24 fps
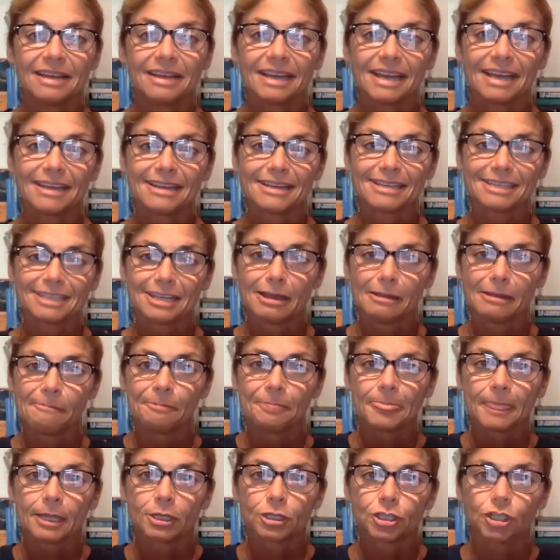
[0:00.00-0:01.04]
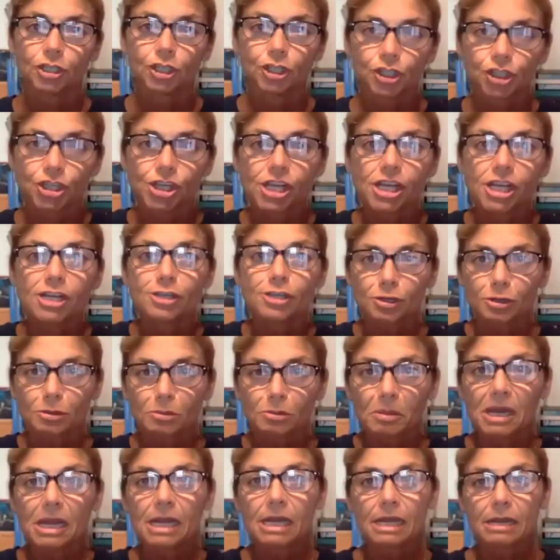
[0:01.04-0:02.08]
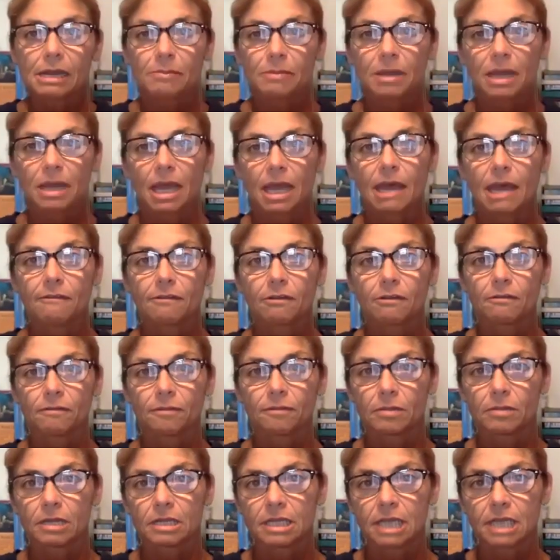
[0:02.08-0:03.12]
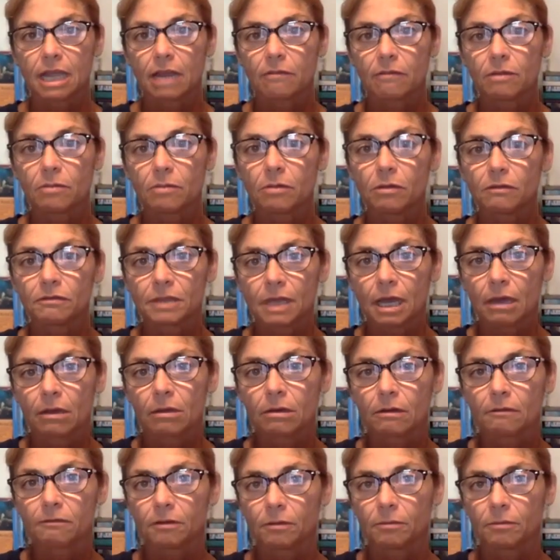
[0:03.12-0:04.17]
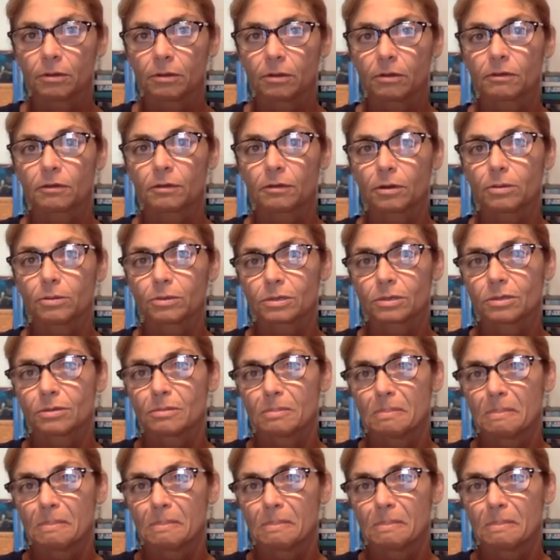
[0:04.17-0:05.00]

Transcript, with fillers: And um, she changed completely behavior from the day I removed that hook from her throat.